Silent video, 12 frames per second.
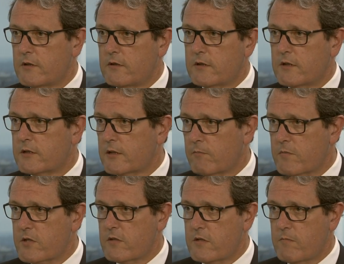and
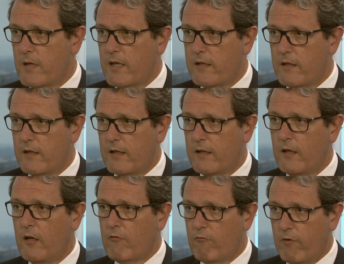assumptions made in the
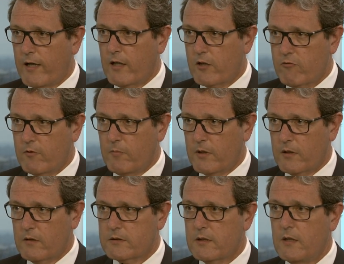regulatory
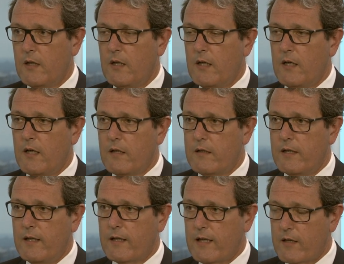models.
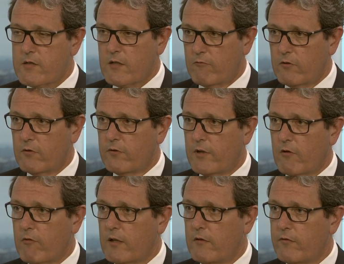The accounting rules
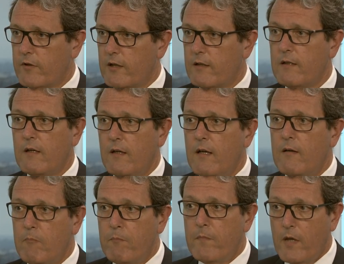are written for
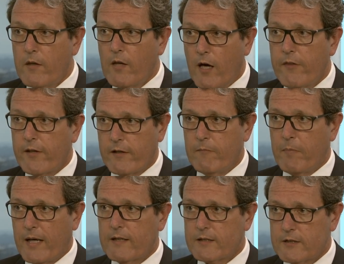other than
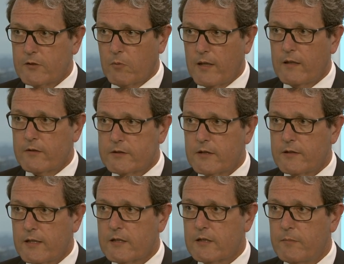banks as well, so
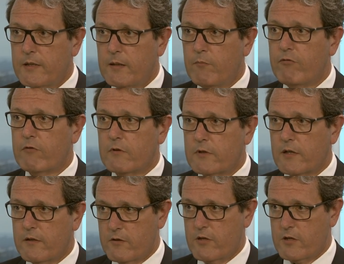it has to be
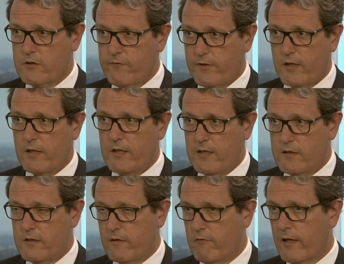broader than just for the
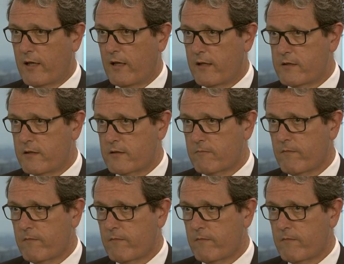needs of the regulators.